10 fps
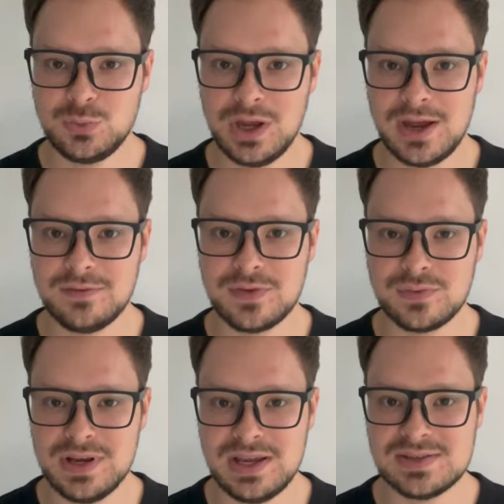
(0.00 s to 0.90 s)
we have
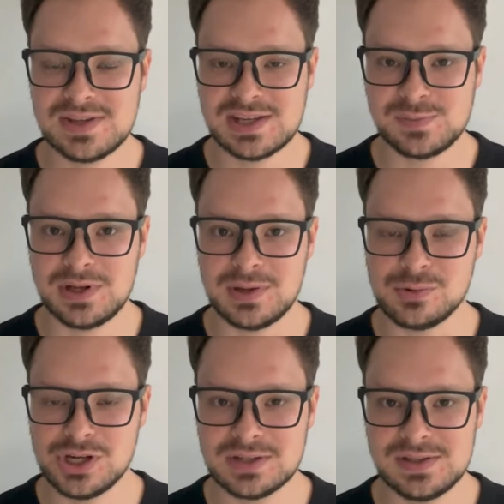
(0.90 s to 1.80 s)
three assessment
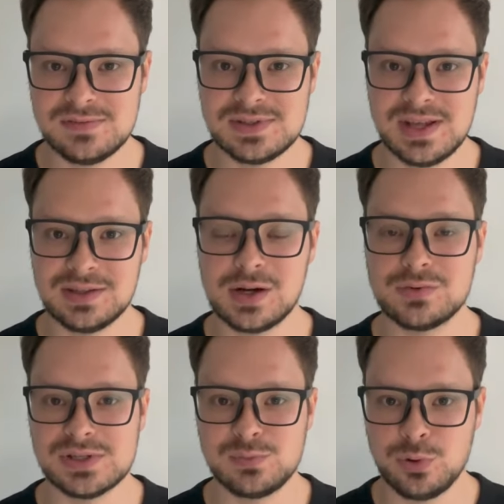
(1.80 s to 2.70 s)
objectives that
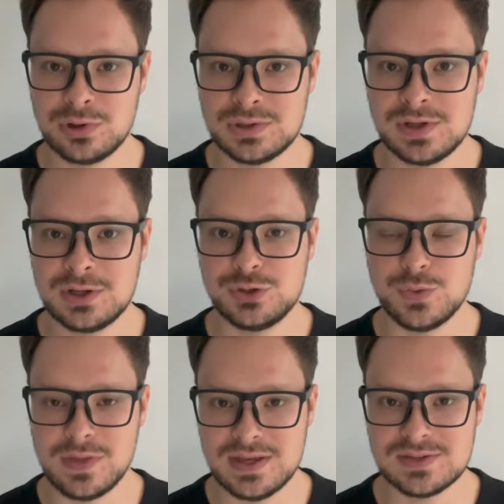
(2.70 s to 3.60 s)
correspond to
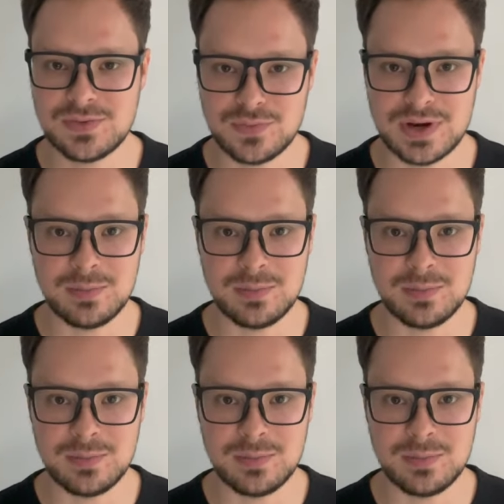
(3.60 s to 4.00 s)
these three